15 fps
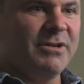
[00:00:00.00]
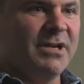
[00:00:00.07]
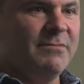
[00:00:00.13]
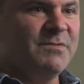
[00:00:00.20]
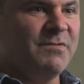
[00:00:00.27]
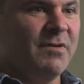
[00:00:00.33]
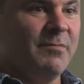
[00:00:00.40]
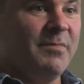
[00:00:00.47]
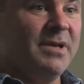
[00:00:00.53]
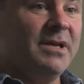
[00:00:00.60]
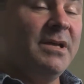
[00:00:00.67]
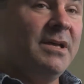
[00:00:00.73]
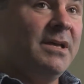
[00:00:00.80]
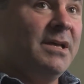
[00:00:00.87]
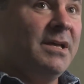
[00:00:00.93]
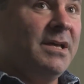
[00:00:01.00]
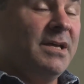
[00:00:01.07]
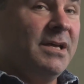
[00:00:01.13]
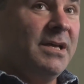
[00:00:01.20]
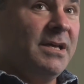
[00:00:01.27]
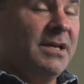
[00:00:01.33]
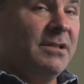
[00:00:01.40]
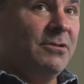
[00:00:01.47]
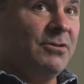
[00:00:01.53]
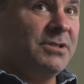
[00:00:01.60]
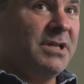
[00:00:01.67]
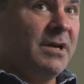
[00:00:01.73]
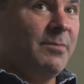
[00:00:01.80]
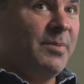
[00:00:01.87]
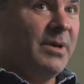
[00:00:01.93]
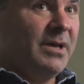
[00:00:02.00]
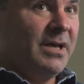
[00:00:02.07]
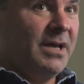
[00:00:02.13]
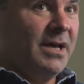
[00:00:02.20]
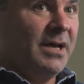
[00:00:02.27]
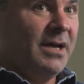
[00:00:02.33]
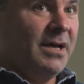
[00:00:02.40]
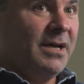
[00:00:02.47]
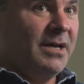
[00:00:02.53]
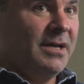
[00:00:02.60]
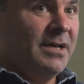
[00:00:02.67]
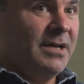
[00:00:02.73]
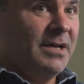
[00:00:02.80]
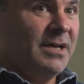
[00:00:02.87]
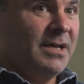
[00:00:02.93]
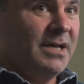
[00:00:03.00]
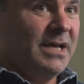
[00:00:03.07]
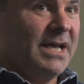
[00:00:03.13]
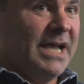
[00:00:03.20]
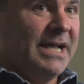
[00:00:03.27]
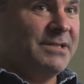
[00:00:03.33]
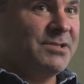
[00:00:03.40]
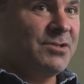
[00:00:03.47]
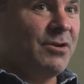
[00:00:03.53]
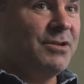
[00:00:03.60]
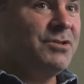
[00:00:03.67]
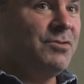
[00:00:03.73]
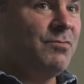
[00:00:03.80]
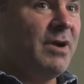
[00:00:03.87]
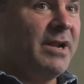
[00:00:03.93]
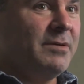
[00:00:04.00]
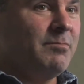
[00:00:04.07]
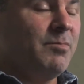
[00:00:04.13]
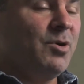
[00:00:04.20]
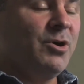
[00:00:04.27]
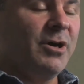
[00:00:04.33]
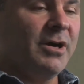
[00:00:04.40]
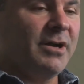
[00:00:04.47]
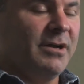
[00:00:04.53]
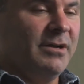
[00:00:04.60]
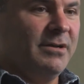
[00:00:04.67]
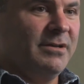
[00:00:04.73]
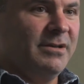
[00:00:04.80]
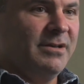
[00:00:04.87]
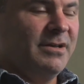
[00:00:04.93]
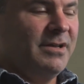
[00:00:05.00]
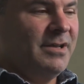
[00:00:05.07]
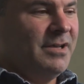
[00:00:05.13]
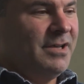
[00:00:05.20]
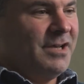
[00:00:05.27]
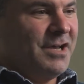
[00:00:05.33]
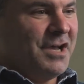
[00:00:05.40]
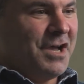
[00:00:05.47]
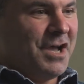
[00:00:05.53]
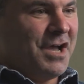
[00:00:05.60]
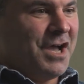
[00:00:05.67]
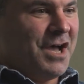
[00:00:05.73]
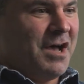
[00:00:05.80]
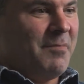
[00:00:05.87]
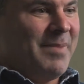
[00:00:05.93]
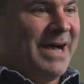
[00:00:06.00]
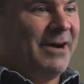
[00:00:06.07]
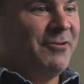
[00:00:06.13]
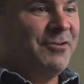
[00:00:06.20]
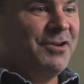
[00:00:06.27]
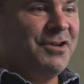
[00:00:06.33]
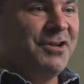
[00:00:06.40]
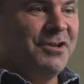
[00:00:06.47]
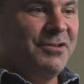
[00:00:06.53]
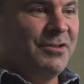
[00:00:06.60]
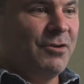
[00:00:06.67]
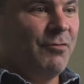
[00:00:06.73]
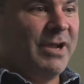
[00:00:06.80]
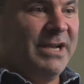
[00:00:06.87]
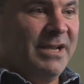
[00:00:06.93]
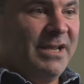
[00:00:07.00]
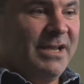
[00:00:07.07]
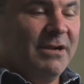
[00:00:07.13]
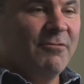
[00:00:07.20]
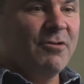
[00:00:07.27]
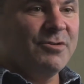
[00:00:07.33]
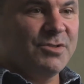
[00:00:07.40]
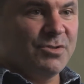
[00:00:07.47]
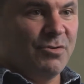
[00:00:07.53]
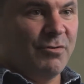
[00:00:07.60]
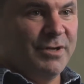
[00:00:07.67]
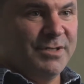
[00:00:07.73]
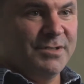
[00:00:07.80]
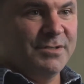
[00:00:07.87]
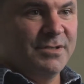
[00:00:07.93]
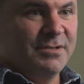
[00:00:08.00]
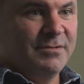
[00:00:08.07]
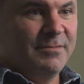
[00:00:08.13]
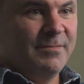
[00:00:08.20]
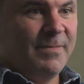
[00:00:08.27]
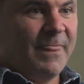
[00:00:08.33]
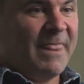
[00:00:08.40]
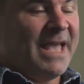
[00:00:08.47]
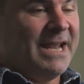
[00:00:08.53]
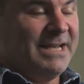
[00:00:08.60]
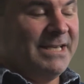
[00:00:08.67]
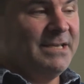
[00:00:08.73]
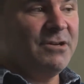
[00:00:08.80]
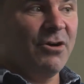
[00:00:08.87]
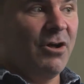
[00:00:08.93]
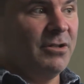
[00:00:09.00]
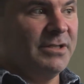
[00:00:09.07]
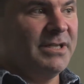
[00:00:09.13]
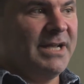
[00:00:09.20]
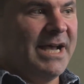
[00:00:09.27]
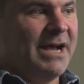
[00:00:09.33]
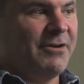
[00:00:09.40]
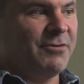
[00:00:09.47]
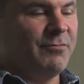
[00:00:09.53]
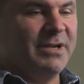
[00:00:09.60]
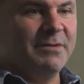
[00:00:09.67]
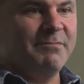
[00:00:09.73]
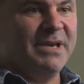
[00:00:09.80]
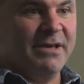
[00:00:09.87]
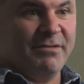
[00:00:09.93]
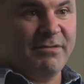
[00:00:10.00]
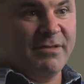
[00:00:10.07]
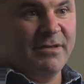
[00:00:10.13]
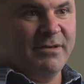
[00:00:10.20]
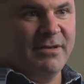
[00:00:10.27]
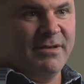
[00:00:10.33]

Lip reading: it comes from. Looked up and started to write a book about the great hero stories, and he called it How to Read a Myth.